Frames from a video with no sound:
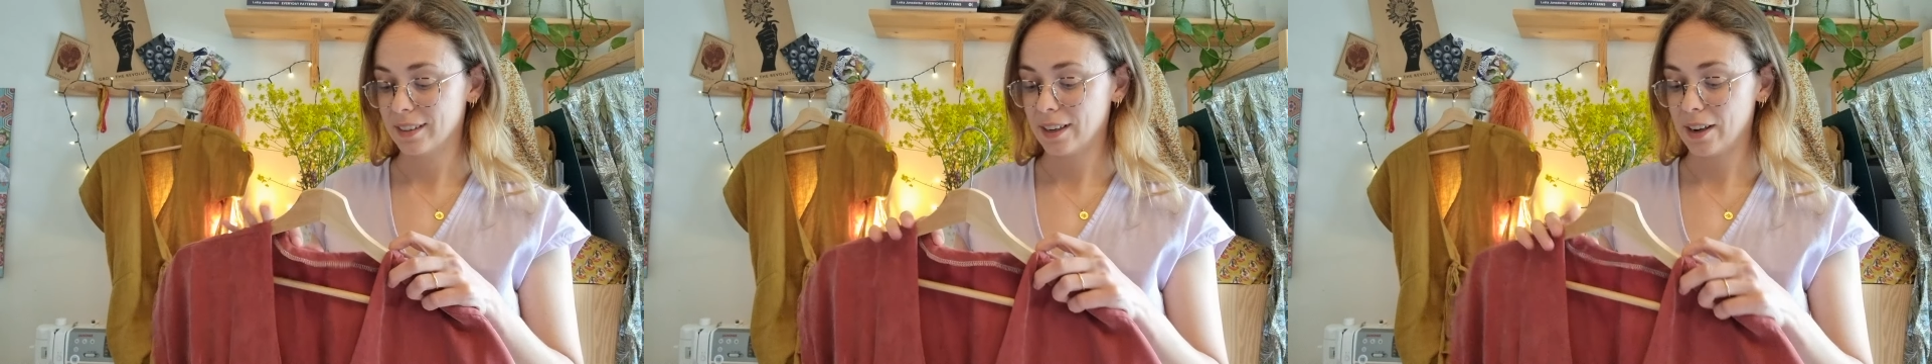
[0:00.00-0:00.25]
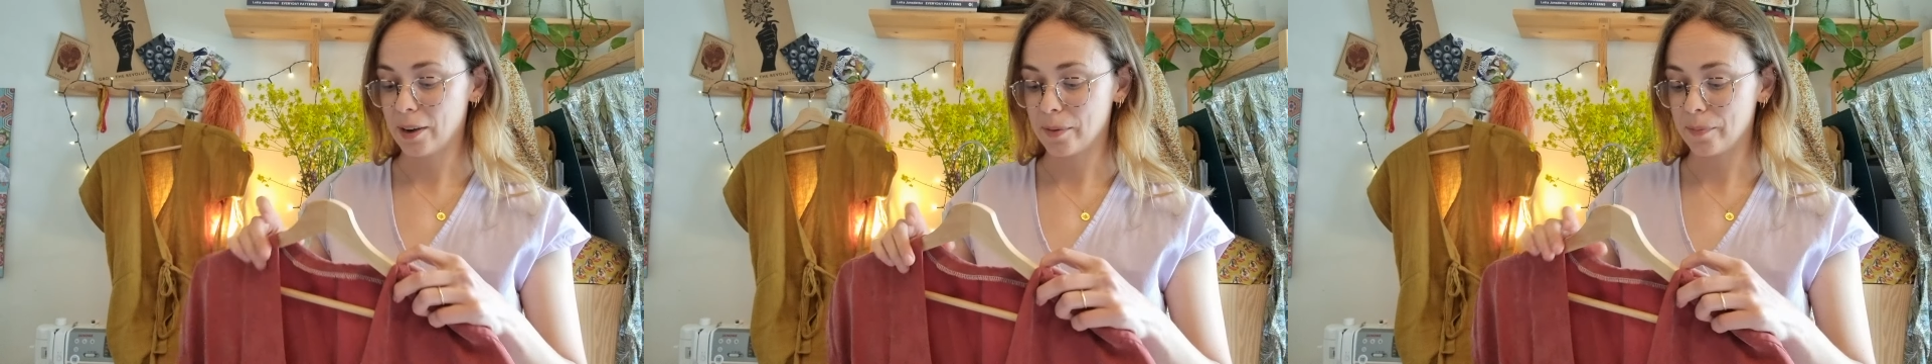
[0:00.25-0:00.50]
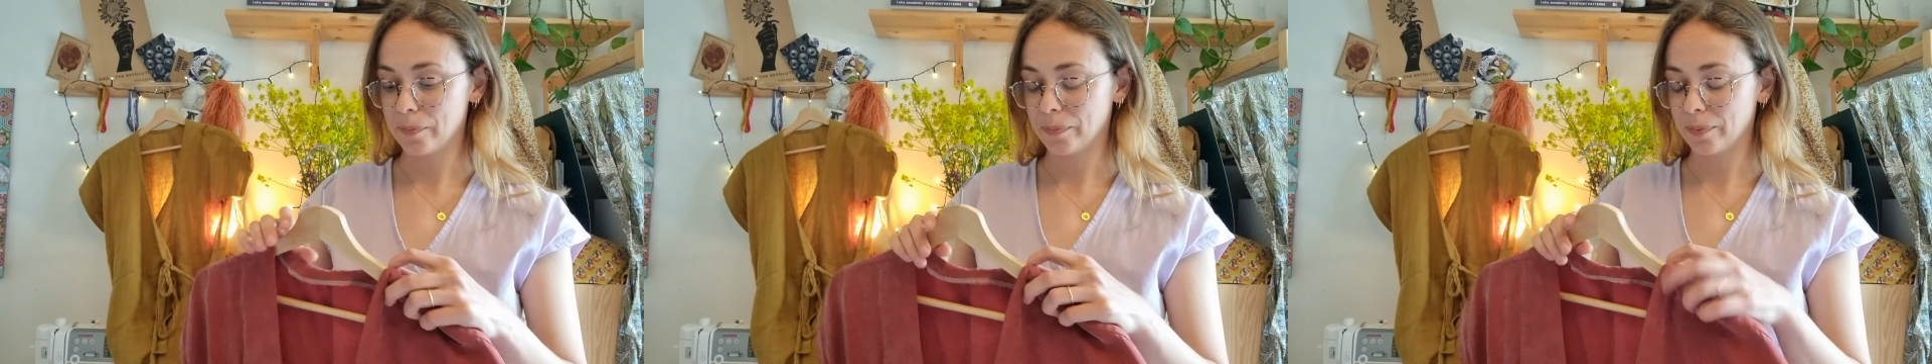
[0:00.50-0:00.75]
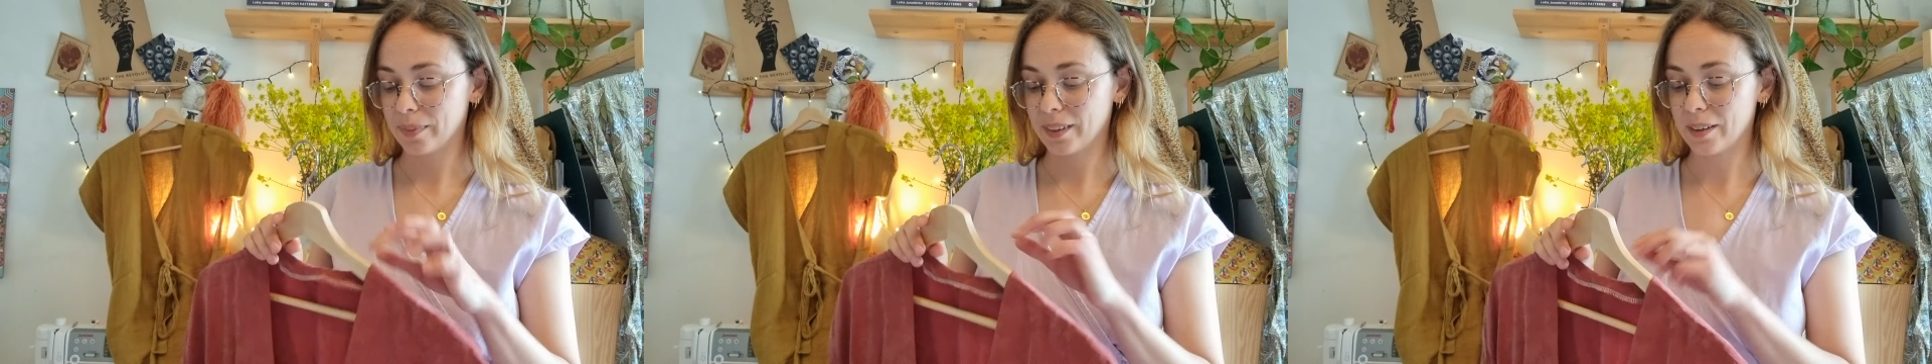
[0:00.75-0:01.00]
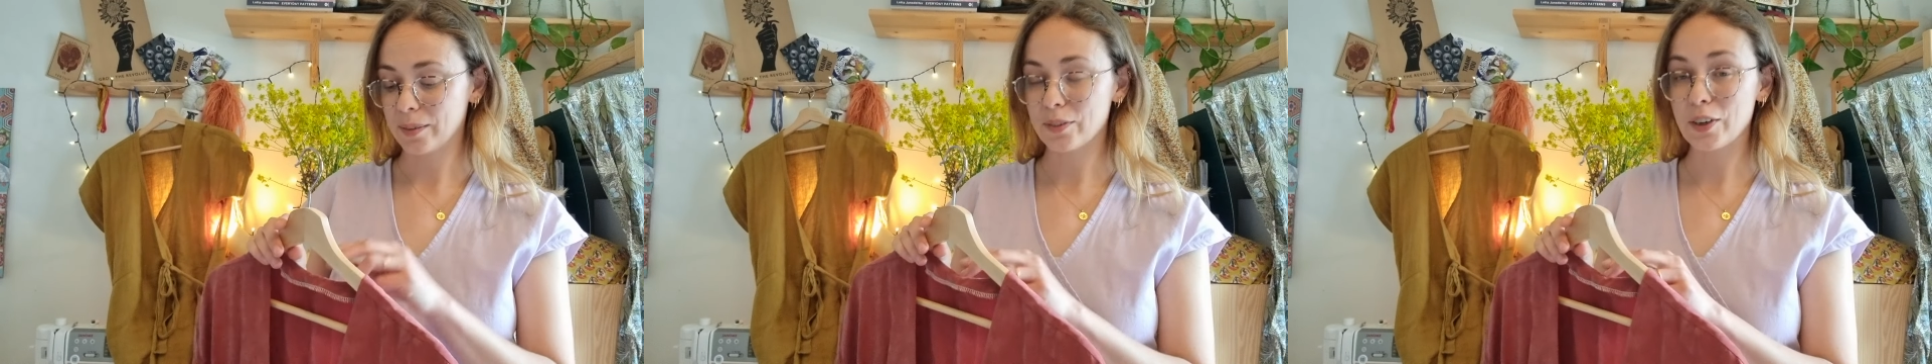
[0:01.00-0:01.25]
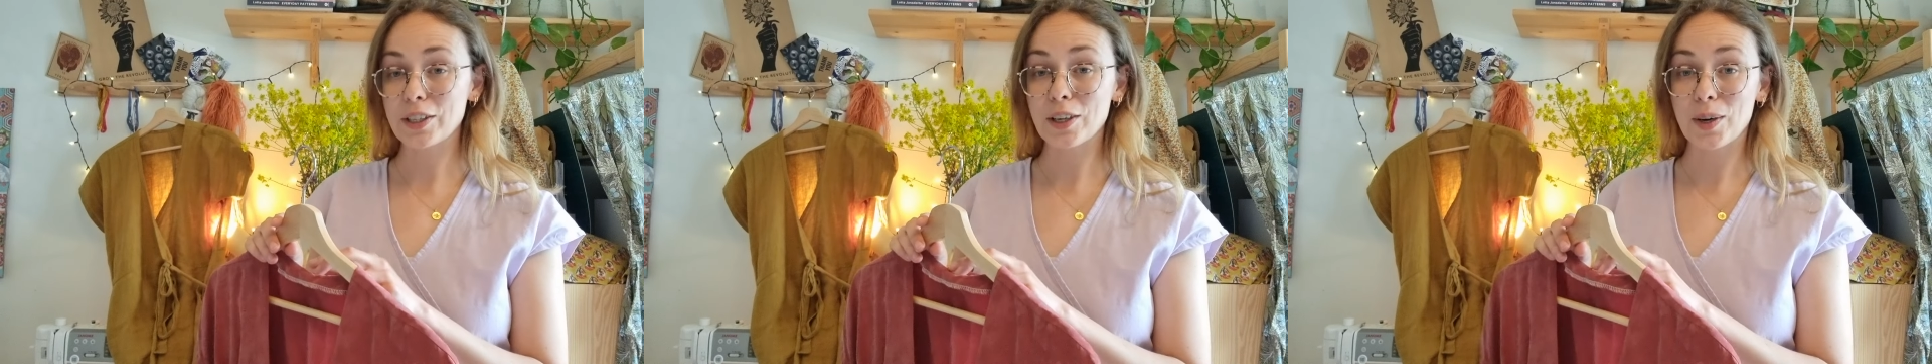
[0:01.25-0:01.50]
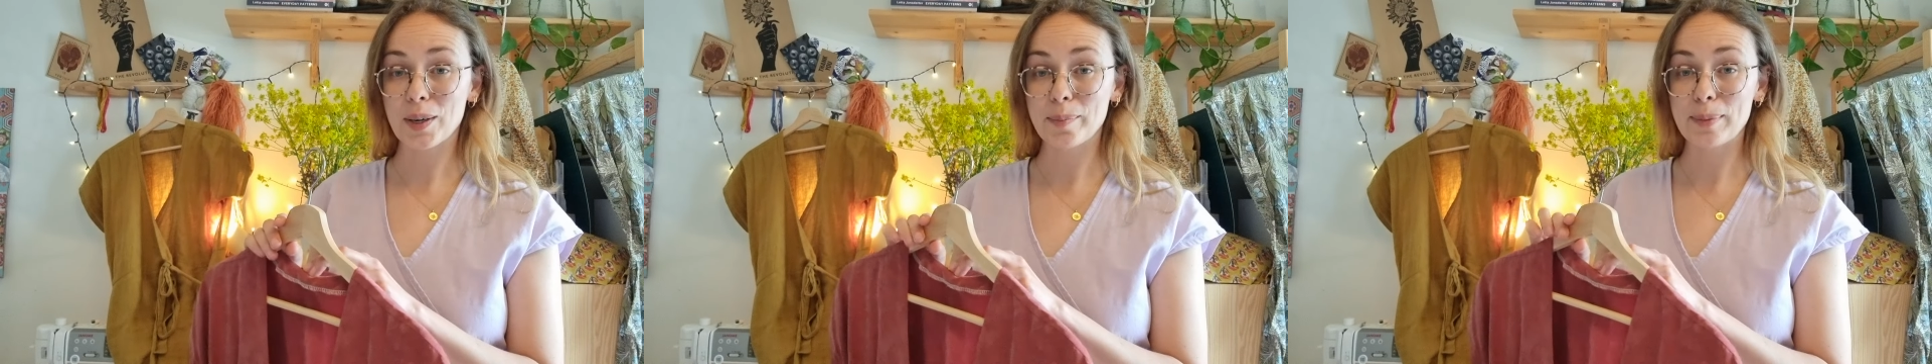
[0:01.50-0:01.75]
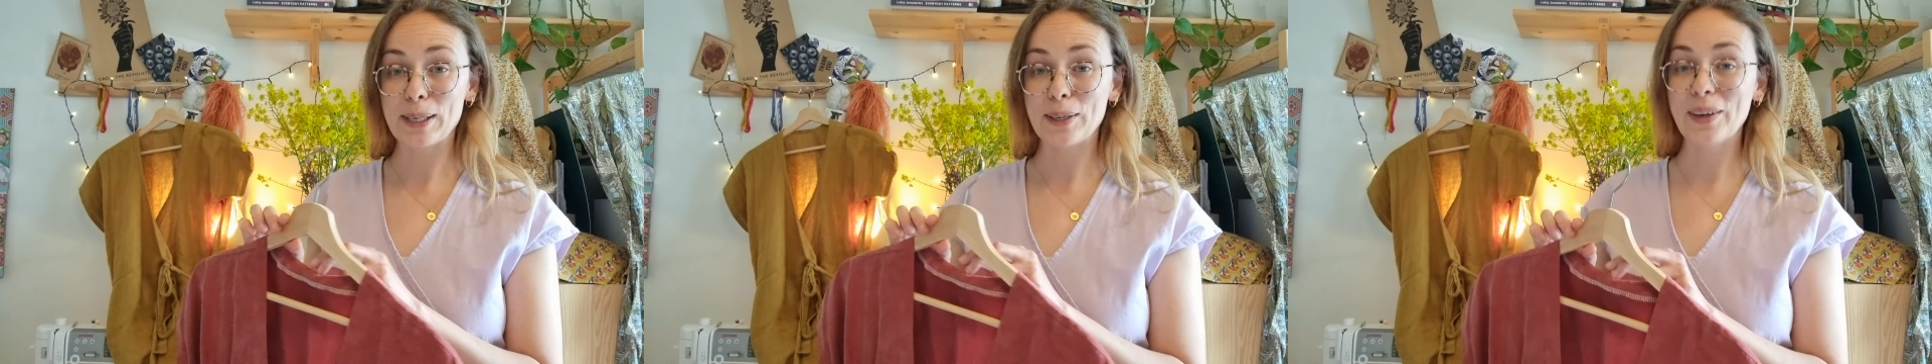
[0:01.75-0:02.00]
It was very dark and
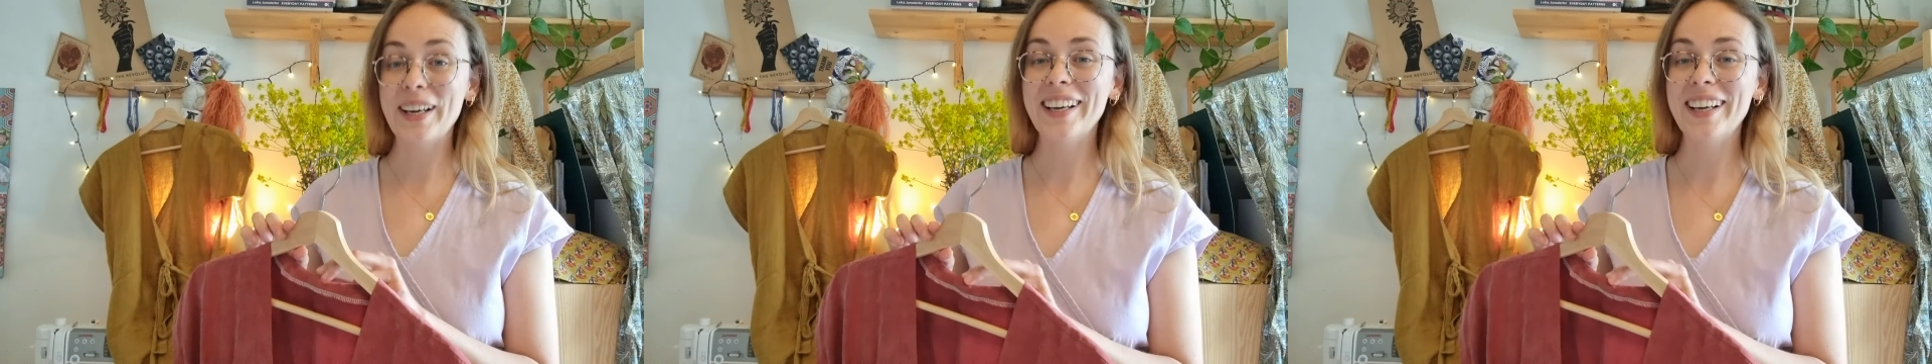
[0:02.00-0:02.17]
blurry.